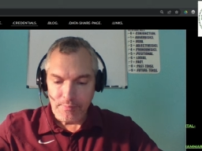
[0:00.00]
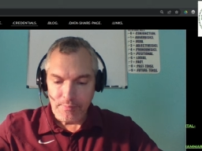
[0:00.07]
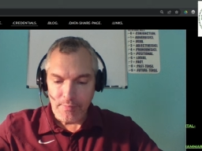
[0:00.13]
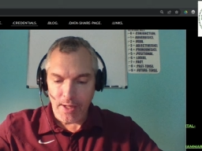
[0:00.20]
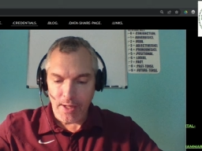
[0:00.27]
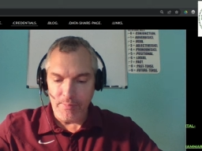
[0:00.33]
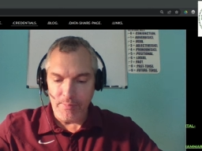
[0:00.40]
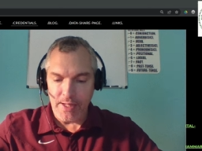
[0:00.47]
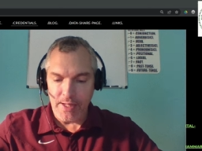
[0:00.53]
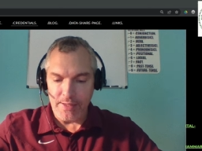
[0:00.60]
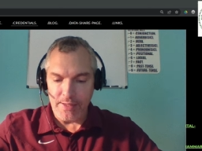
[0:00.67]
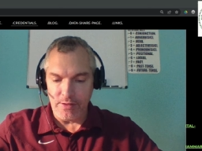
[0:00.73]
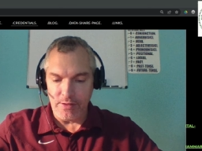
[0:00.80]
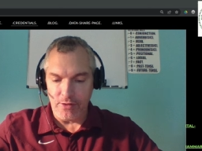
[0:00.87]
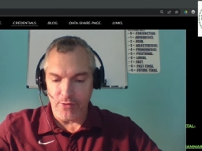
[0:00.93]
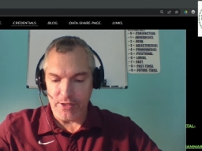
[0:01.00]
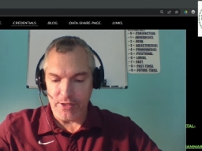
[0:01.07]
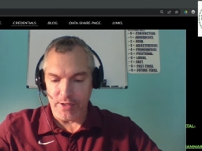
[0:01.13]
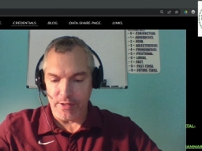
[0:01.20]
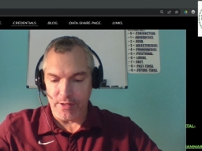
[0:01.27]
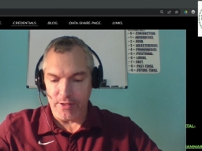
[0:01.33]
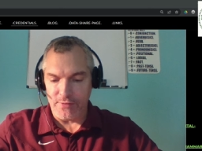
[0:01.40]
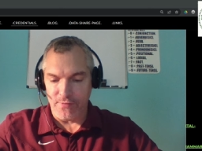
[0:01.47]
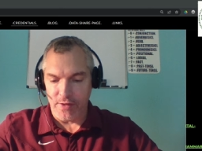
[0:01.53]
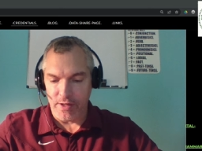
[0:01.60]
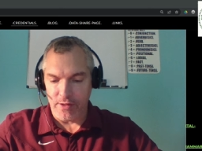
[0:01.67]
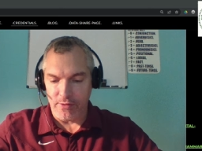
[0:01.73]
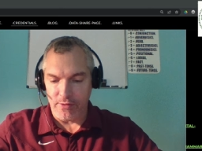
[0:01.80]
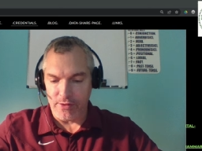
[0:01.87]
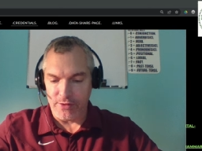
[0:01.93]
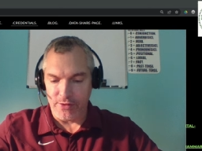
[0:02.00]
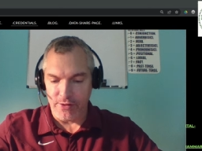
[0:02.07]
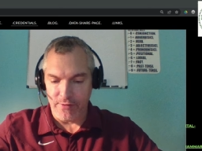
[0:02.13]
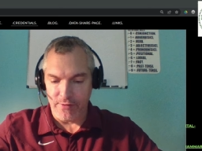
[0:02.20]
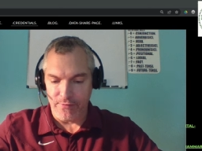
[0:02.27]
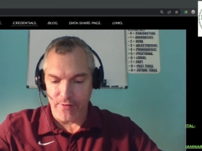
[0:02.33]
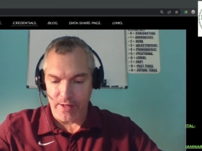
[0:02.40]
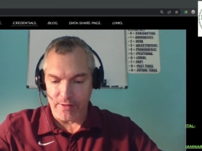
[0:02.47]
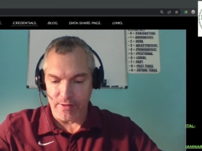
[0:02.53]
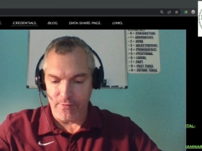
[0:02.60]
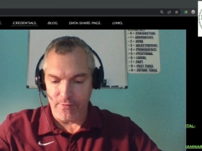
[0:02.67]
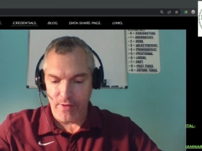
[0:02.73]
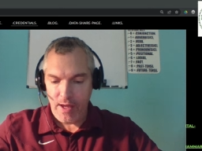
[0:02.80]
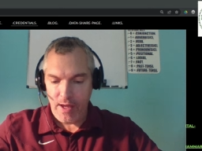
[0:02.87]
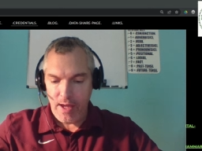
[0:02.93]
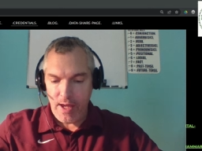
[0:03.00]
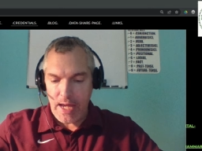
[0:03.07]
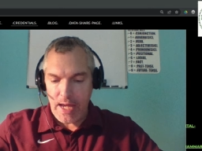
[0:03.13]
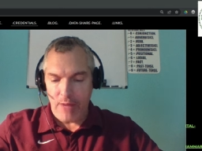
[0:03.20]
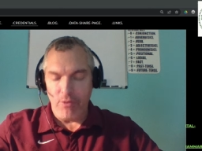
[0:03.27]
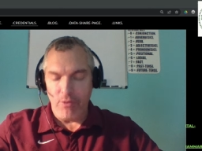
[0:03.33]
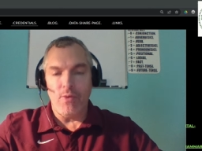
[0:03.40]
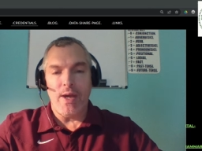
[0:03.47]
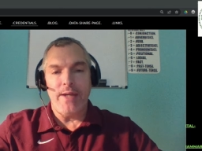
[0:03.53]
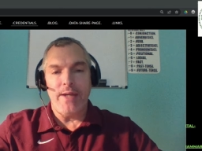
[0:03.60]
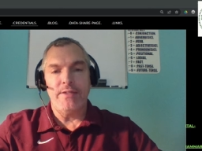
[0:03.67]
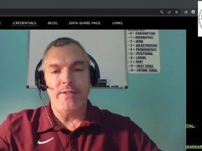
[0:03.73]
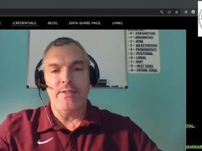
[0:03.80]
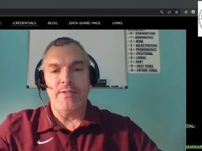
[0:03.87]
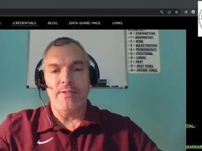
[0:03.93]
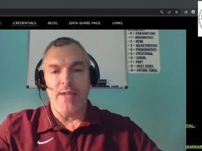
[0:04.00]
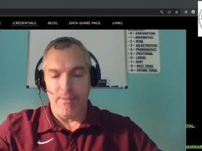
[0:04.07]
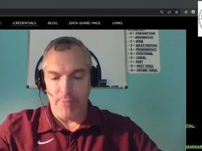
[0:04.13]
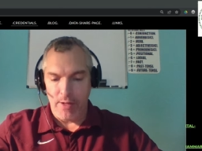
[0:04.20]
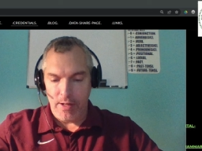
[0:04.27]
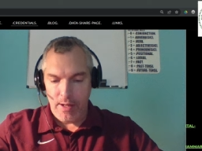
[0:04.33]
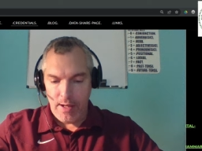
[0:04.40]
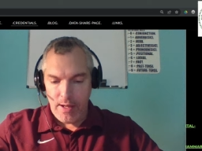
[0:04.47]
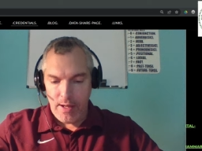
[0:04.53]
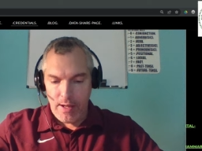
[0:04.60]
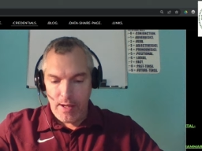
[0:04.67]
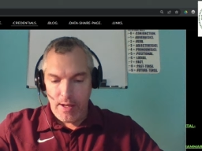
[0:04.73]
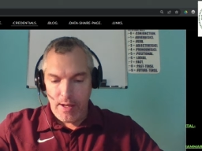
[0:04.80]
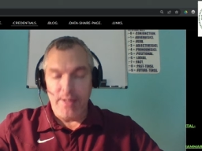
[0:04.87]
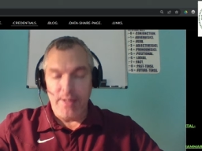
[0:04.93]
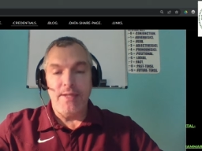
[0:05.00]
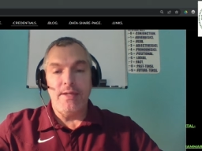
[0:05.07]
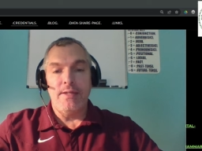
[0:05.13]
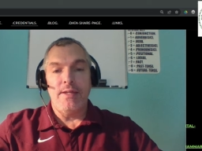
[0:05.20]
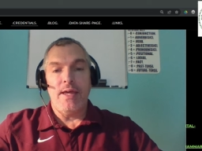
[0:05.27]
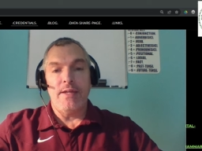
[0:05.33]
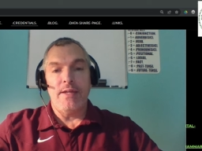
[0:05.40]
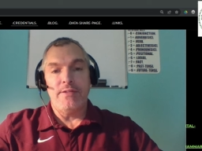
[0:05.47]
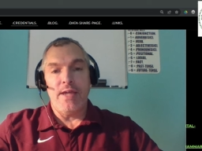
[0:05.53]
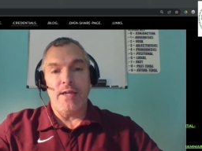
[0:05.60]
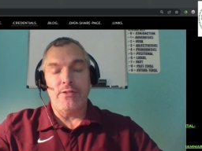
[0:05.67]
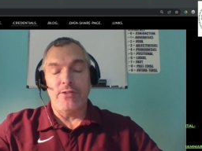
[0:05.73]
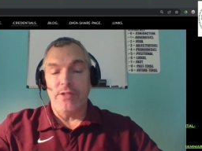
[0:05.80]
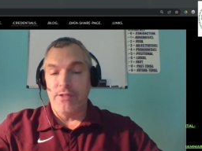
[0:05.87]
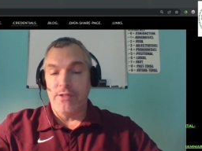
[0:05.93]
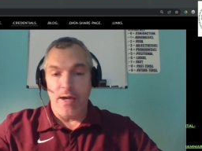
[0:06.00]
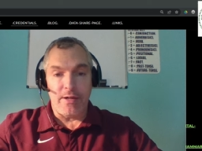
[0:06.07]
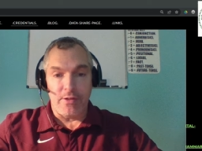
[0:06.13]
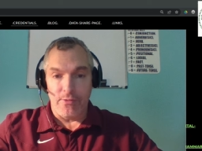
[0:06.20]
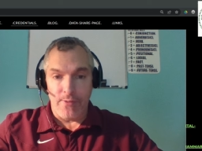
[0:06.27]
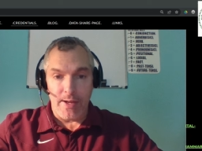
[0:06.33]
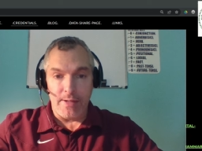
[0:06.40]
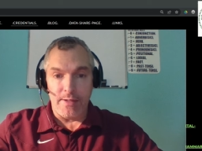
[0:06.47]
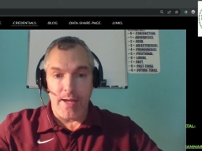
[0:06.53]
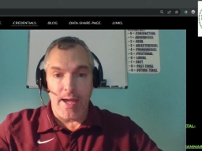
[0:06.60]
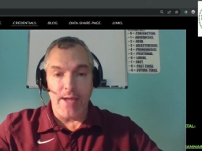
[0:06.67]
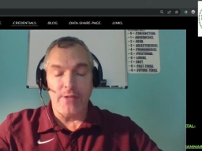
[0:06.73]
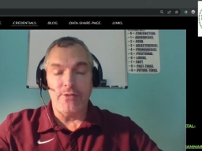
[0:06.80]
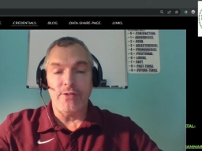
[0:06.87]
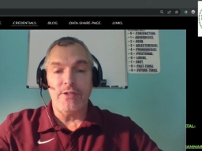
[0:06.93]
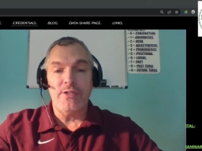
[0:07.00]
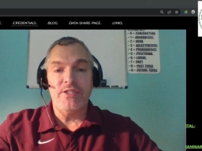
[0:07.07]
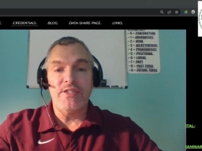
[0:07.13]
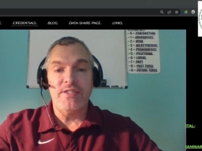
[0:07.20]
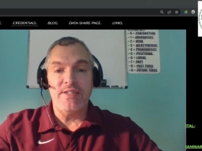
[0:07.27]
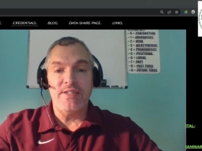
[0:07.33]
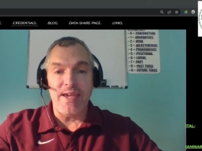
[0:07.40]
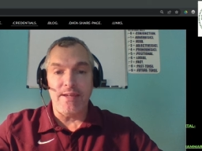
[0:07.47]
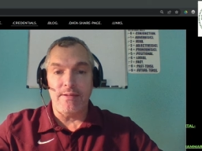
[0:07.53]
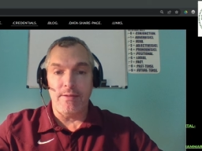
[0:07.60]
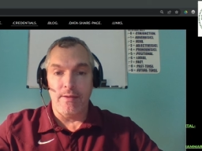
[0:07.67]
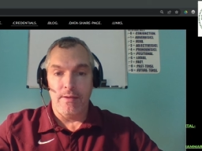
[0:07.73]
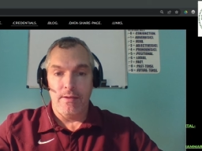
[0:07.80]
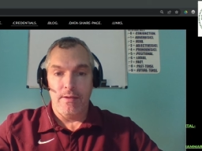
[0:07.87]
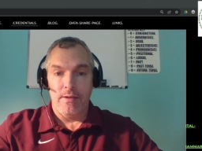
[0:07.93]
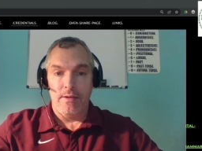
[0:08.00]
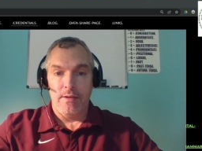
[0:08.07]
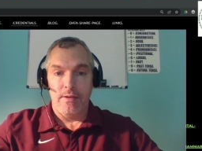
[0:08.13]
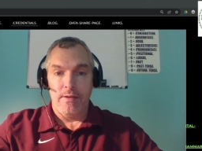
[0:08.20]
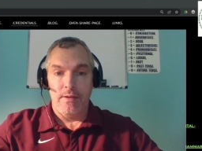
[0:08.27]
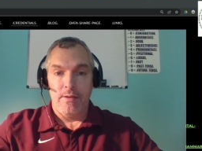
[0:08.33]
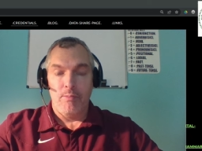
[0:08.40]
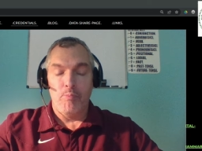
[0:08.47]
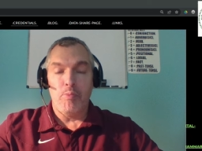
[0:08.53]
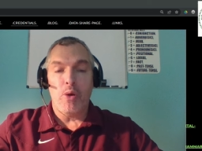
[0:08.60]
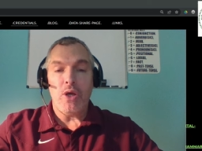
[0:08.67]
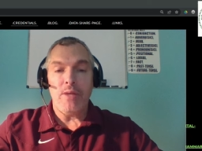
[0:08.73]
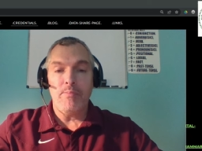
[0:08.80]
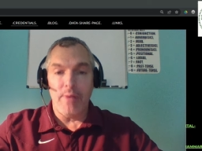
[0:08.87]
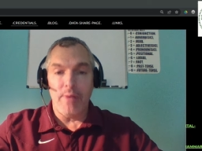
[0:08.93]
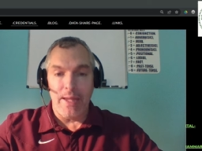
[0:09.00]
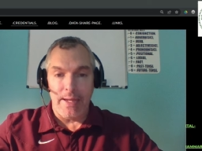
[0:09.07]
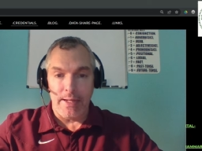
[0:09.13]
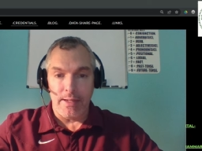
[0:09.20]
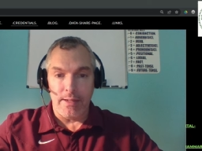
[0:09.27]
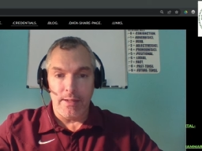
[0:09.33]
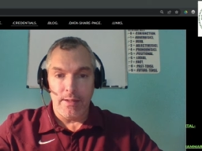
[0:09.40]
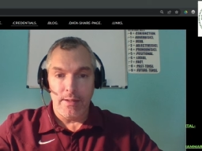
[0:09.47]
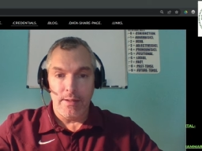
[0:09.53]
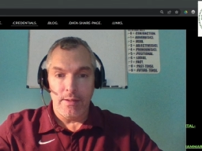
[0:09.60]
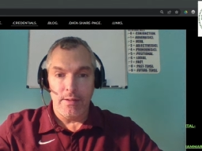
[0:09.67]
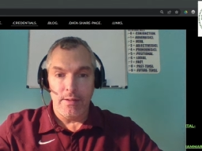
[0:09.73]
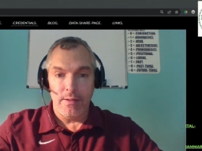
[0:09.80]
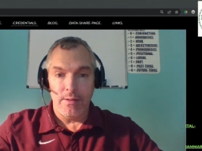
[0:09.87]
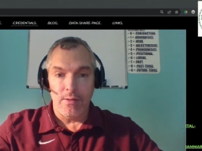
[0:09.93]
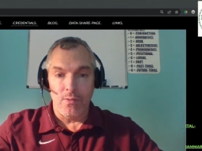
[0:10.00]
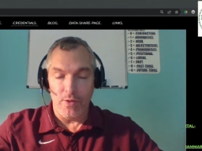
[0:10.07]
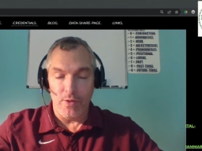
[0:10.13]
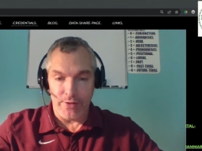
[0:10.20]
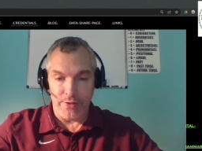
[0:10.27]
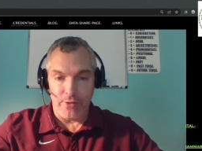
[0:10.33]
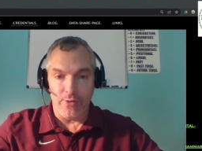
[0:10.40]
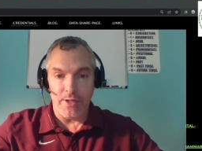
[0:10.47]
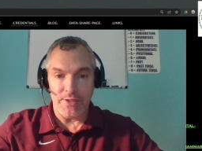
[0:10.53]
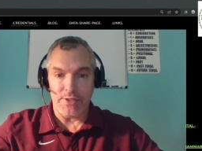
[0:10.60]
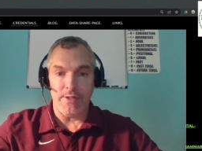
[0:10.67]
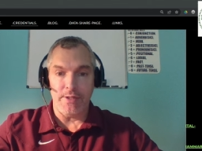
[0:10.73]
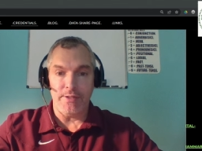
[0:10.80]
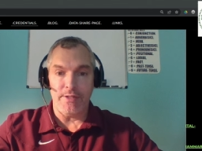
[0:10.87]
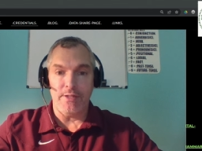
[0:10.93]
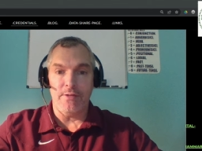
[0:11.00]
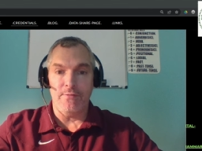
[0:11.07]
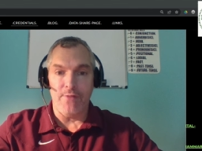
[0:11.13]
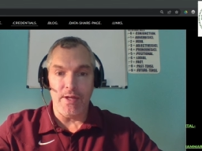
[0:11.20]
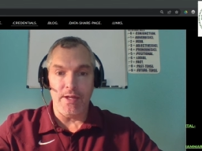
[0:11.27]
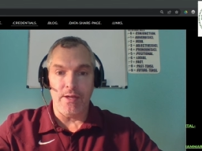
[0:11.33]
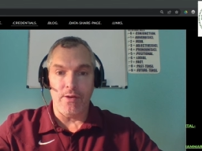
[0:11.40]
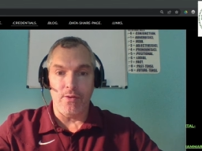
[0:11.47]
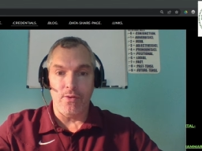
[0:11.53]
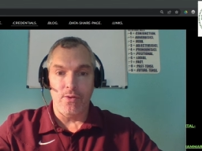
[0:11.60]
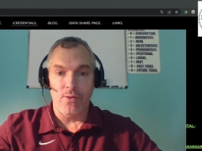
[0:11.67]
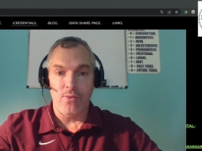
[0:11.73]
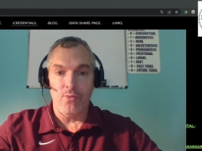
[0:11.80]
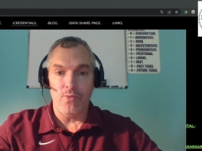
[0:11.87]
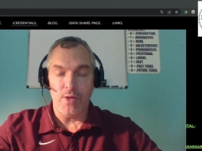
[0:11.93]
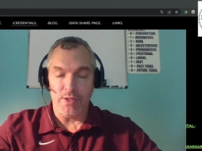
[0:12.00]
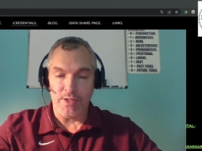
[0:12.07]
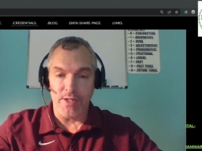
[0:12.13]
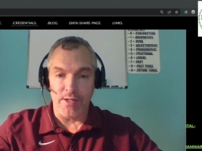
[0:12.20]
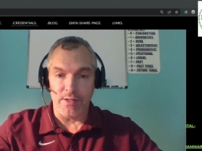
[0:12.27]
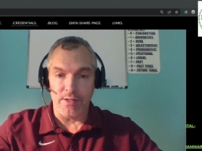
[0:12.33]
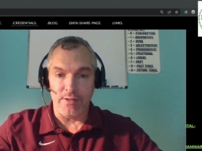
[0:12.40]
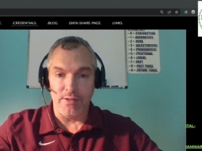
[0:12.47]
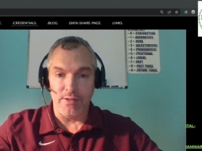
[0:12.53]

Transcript: I'm guessing the question in this video is to the effect of how or why does this happen? And Ian, that is actually not correct. I actually state point blank what the question is in the video, which is,